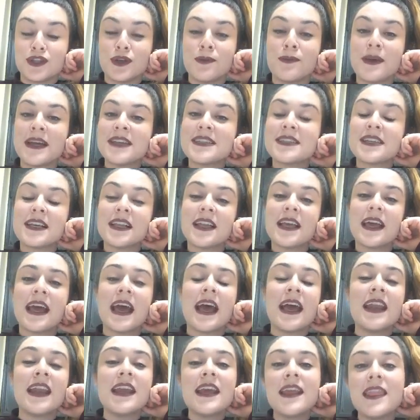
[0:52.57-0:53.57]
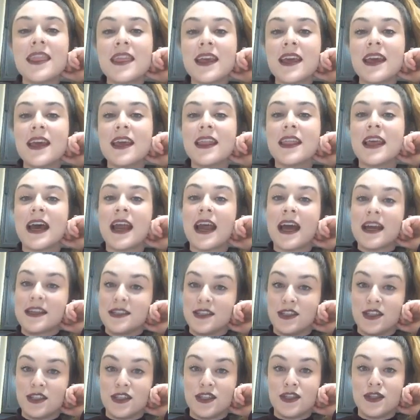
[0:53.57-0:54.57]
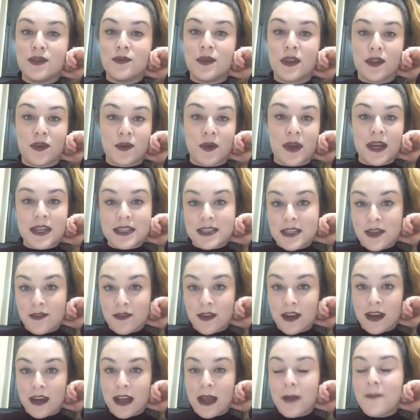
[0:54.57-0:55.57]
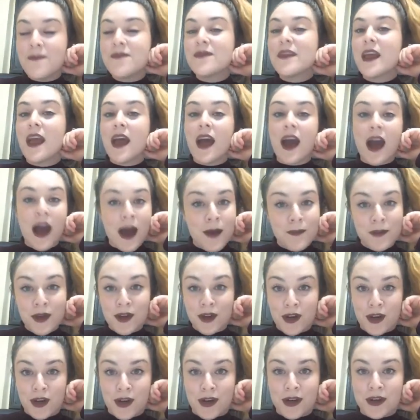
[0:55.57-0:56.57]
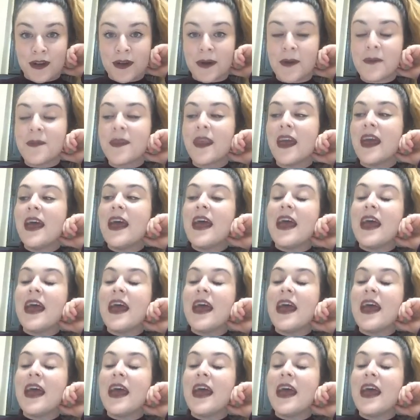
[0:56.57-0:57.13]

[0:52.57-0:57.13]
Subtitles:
So basically anything that has to do with creativity, I'm your girl.